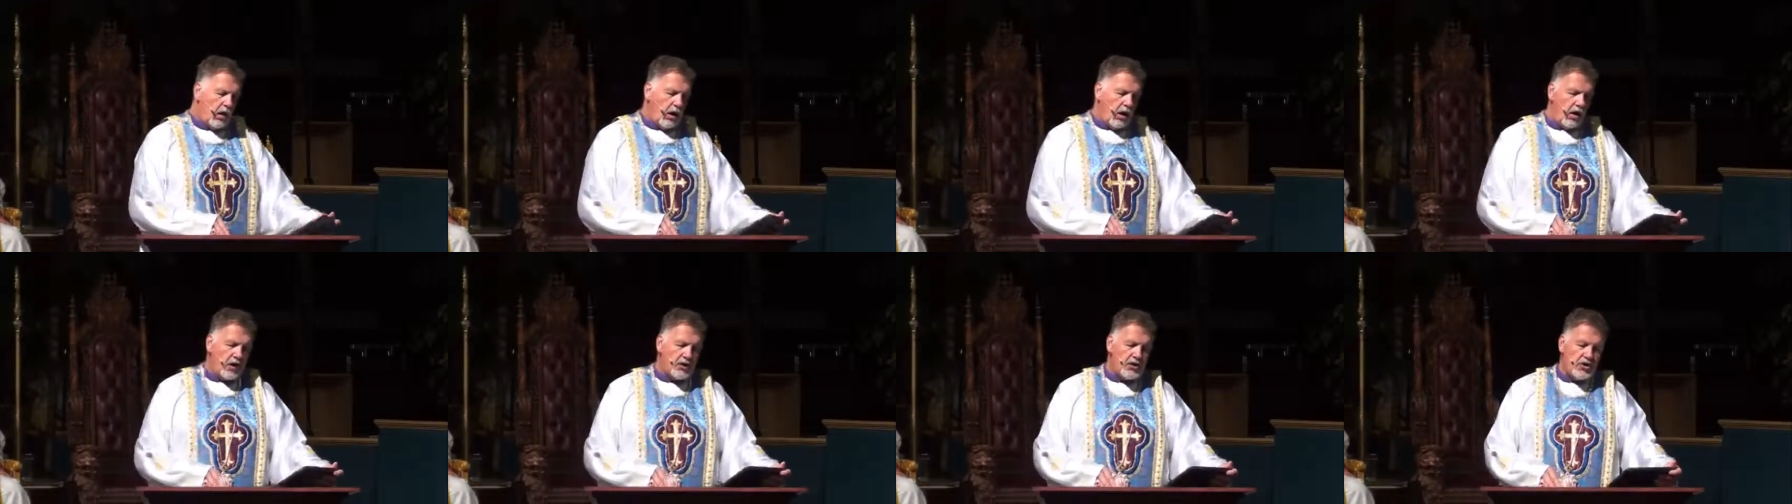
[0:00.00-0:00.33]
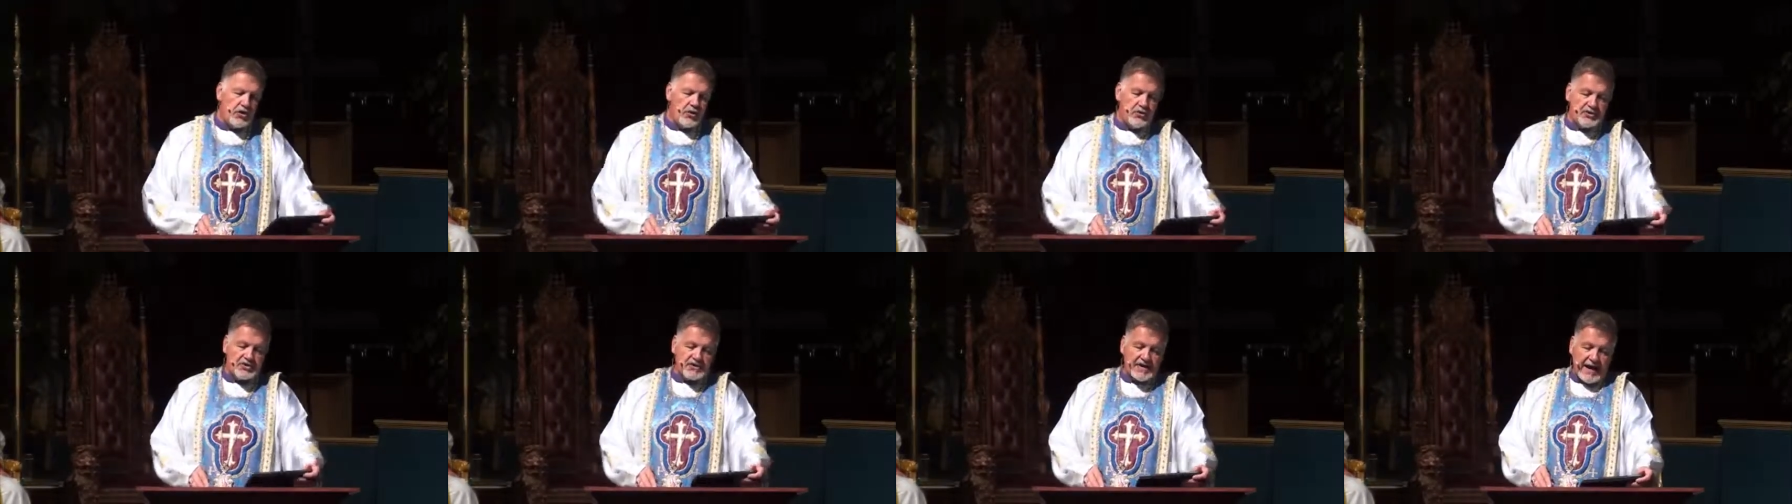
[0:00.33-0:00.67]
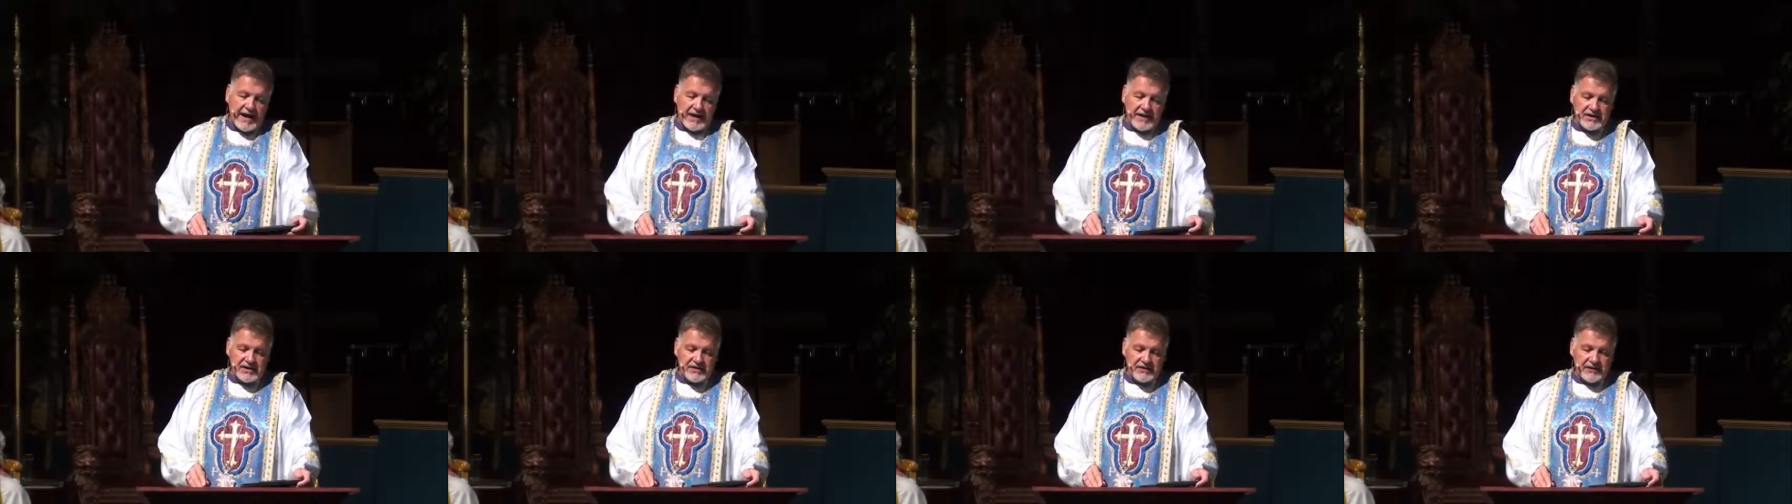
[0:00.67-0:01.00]
Are you
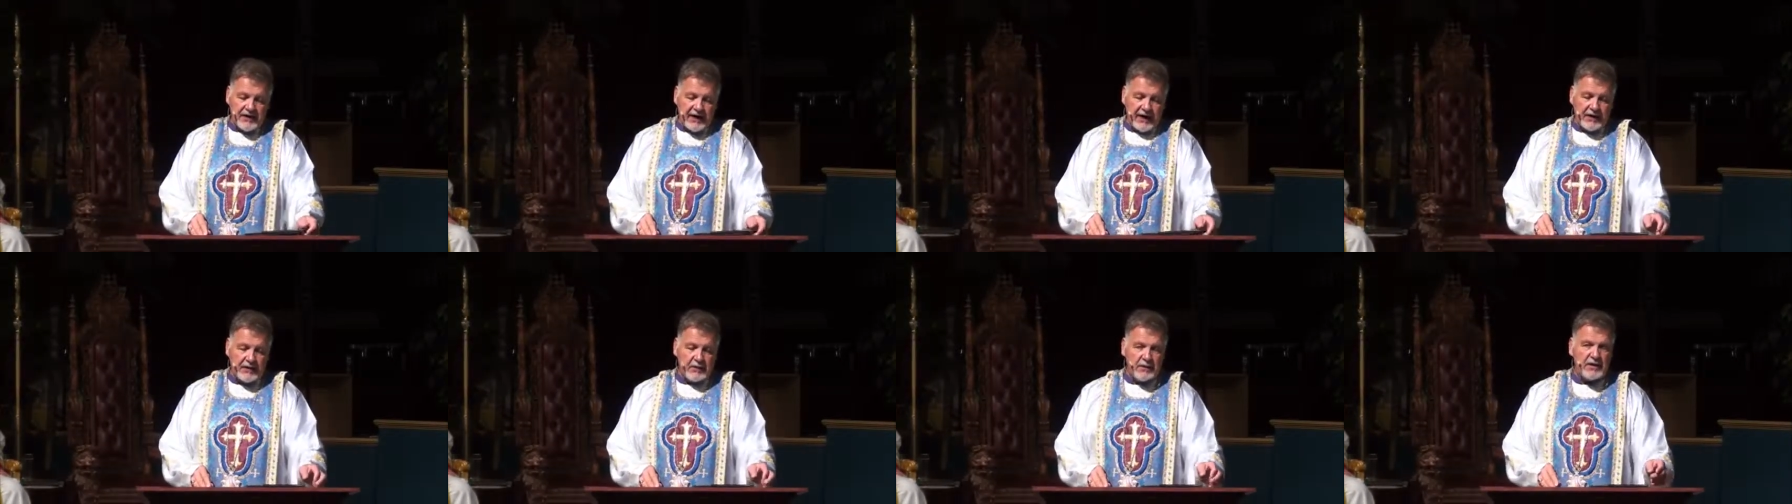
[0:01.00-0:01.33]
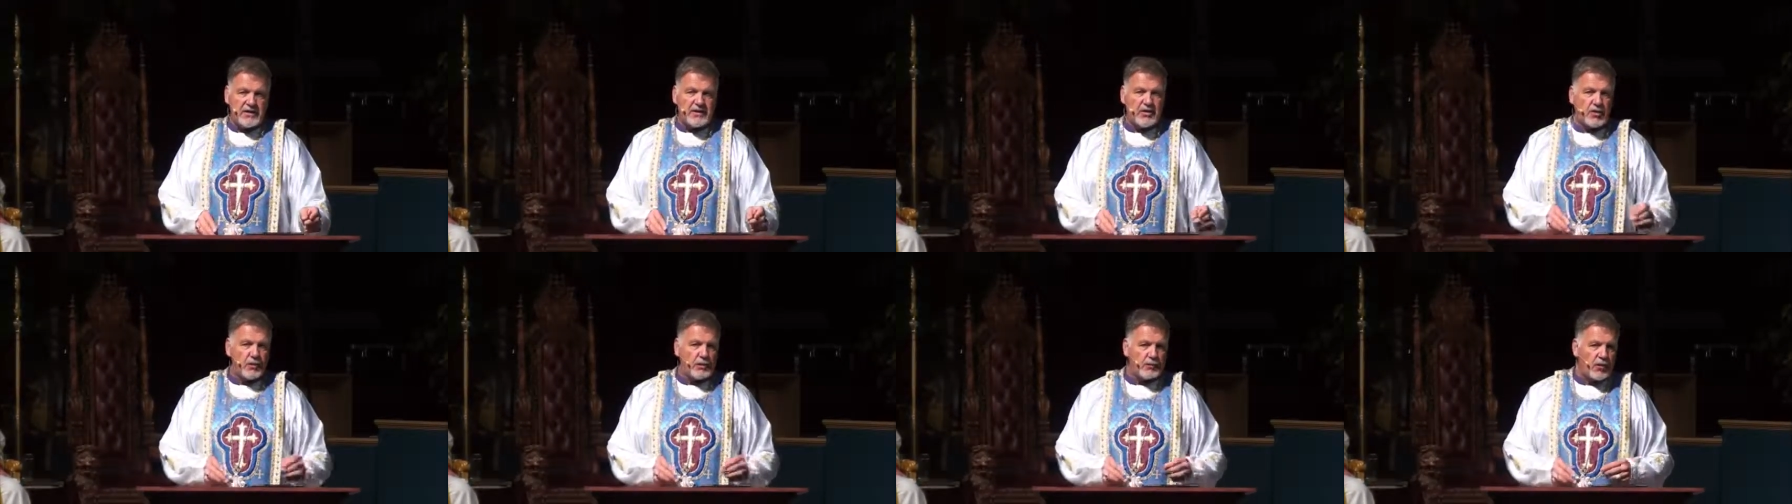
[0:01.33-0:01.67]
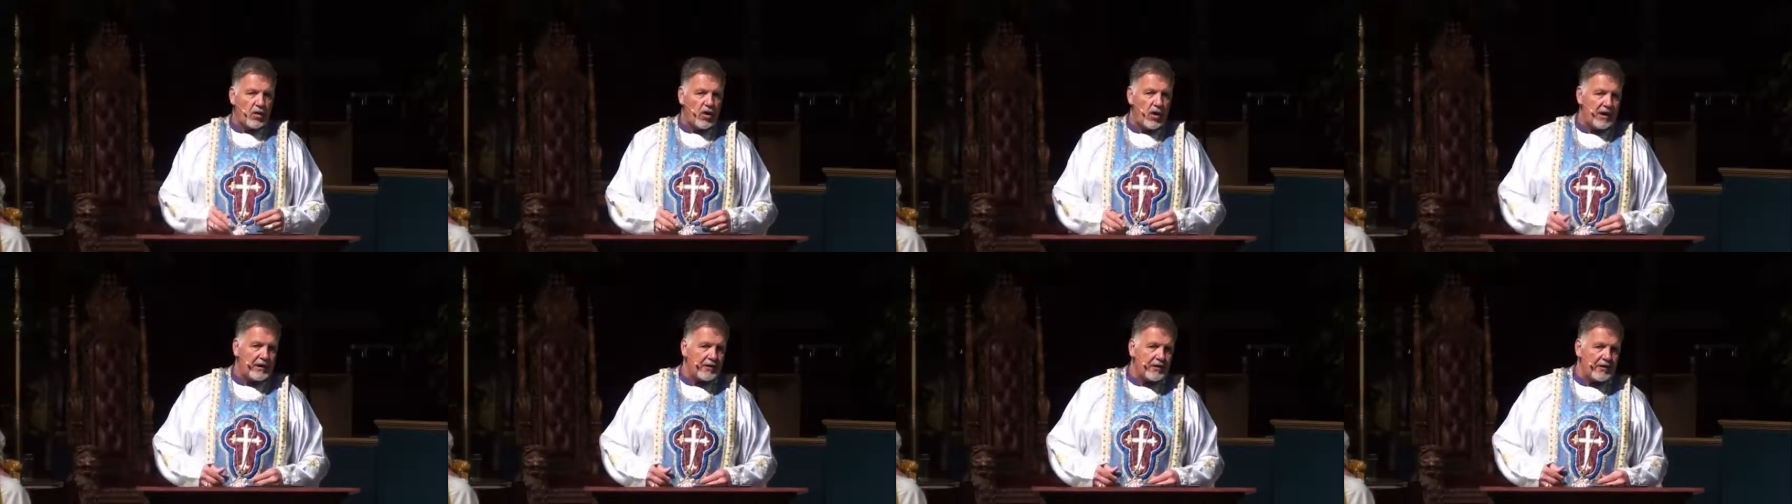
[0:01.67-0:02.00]
satisfied with your
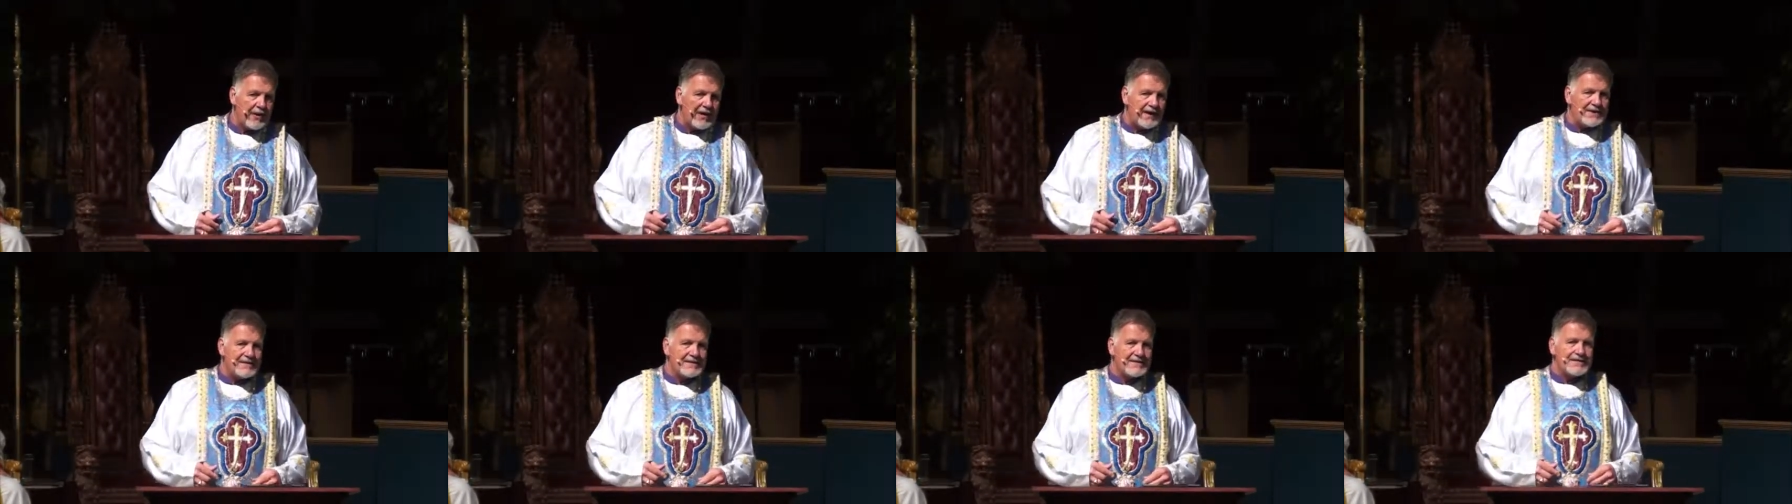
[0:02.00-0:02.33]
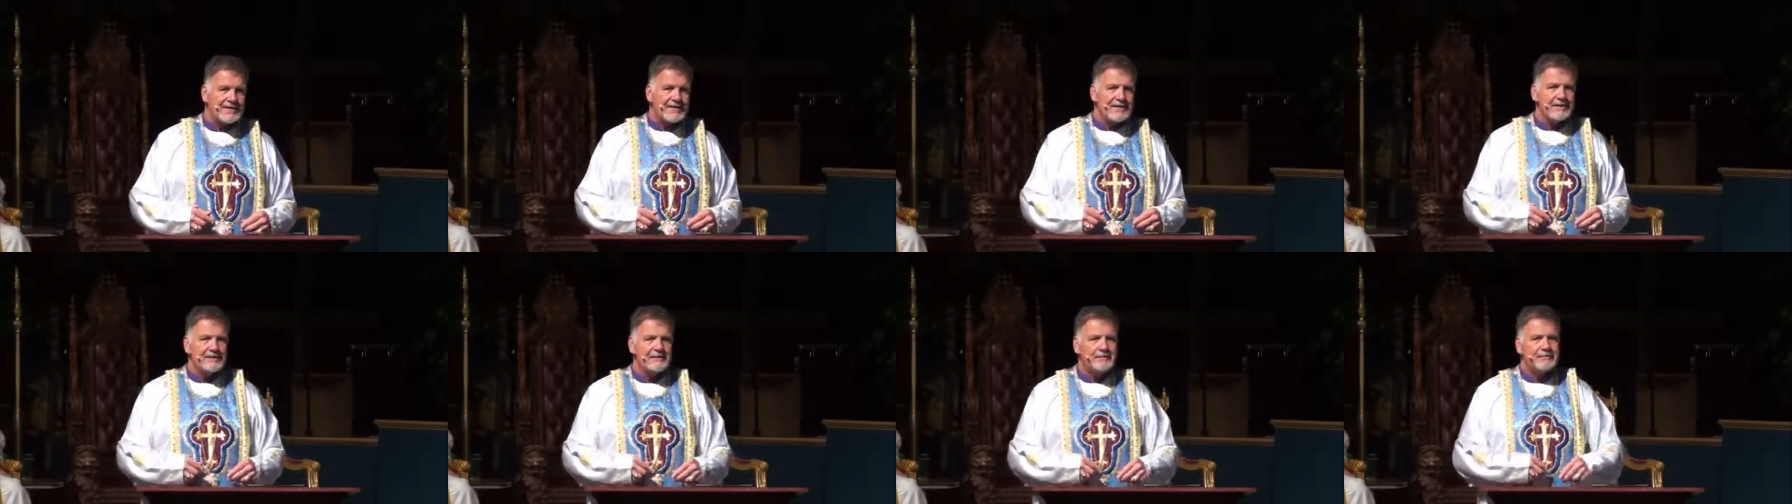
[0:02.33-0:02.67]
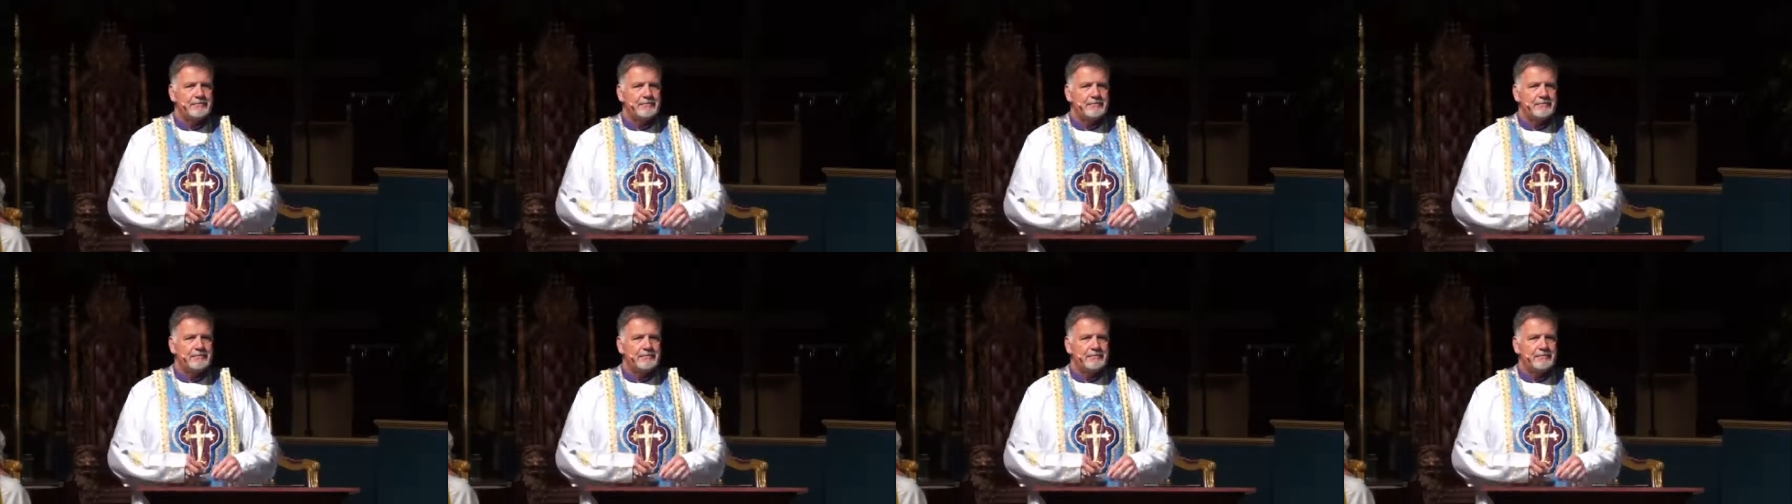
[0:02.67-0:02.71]
progress?